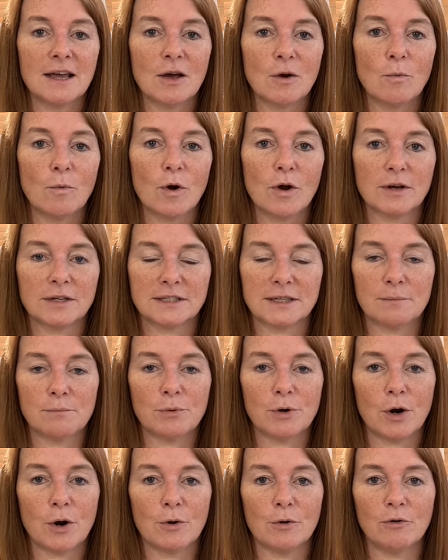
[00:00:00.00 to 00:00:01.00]
works in
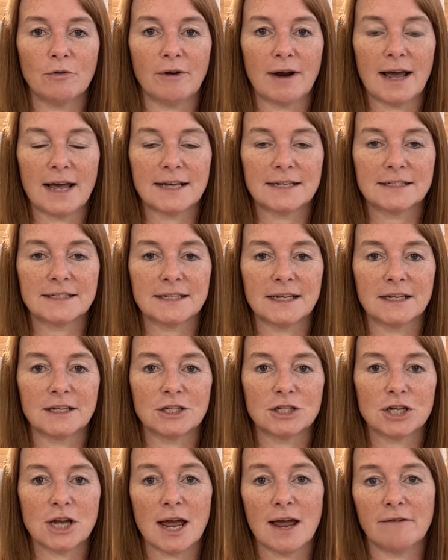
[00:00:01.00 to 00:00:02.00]
progress and
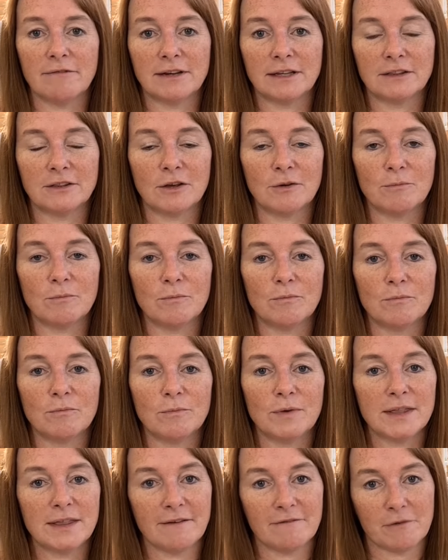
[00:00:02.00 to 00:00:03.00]
sharing them
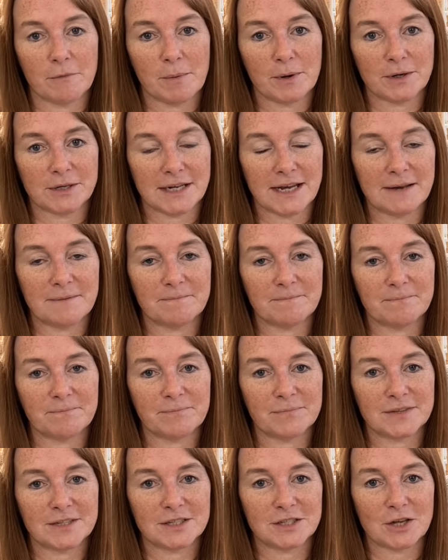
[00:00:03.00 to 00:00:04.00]
with everybody.
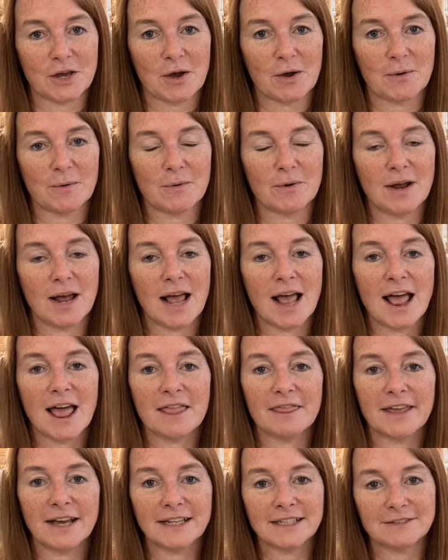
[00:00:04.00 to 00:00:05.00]
So
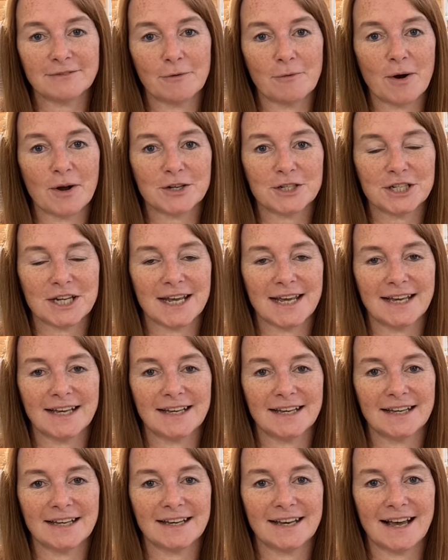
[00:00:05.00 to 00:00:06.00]
thanks for
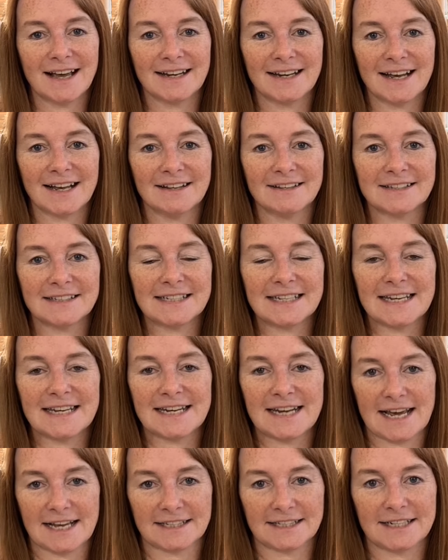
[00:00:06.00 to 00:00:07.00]
watching, and I'll see you
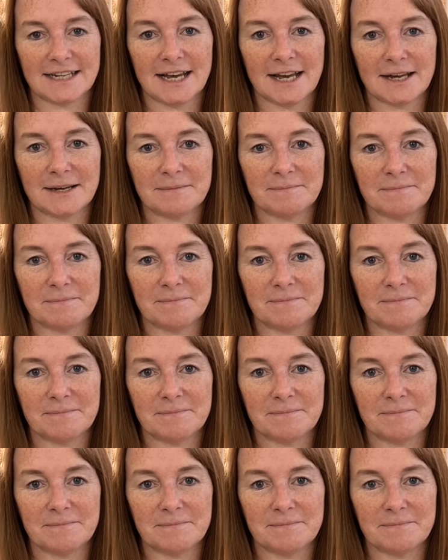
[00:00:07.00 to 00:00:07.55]
next time.